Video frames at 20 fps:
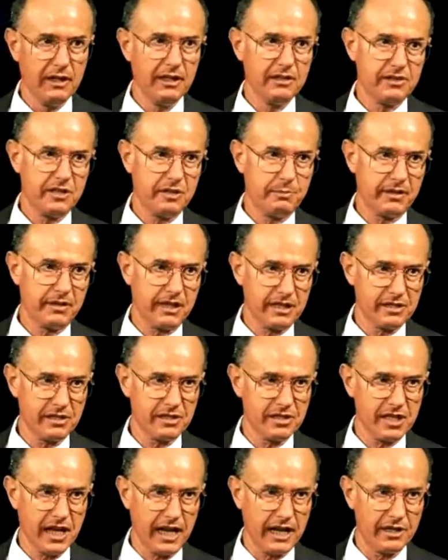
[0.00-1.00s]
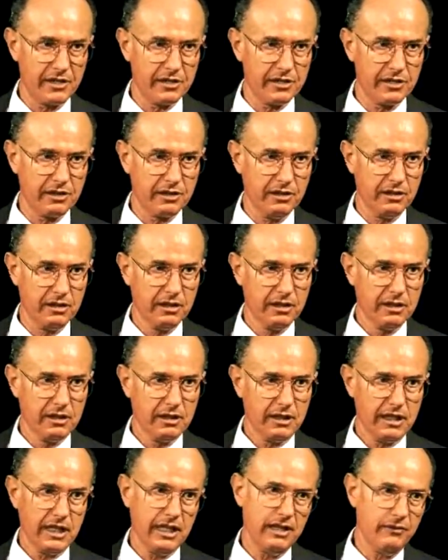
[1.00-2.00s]
to presentation
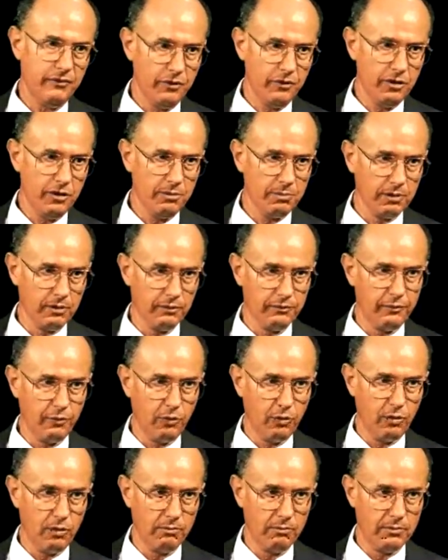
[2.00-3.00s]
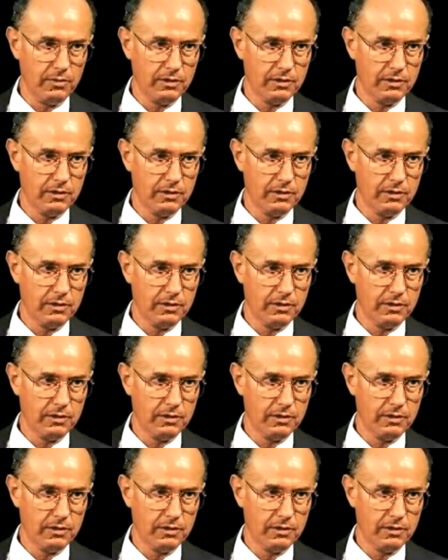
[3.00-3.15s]
in verbal form.